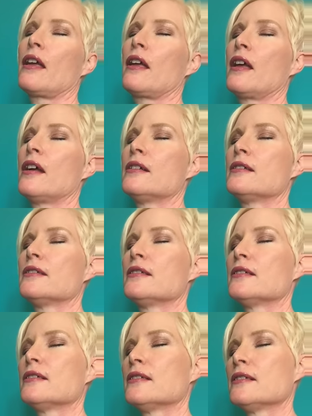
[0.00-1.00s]

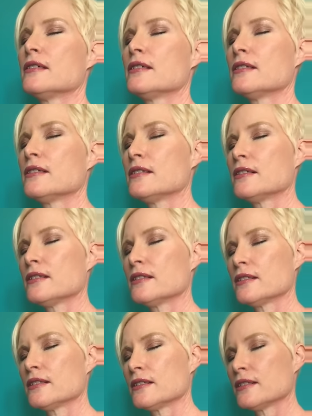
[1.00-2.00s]

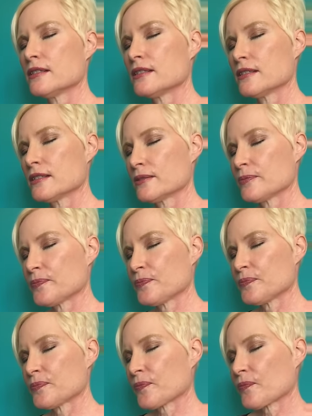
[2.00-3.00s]

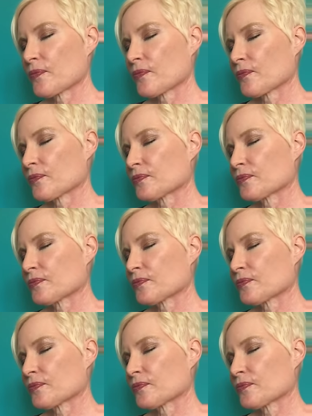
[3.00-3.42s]
No one is speaking in this clip.